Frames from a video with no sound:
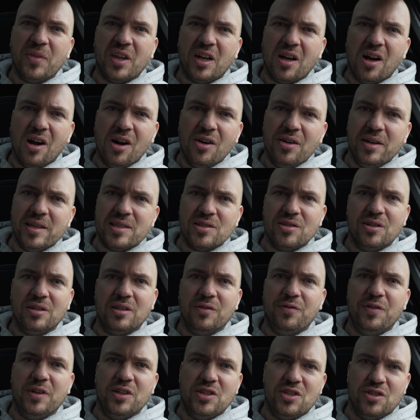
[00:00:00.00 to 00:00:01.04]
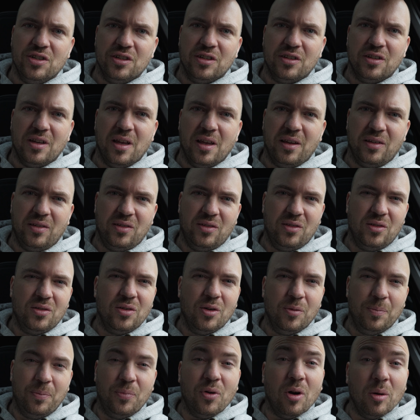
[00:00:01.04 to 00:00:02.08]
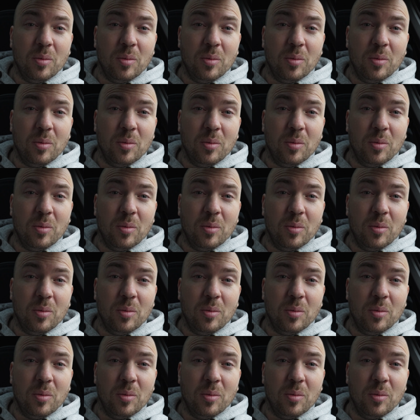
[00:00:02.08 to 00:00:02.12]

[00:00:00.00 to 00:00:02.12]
The car is not efficient, as you've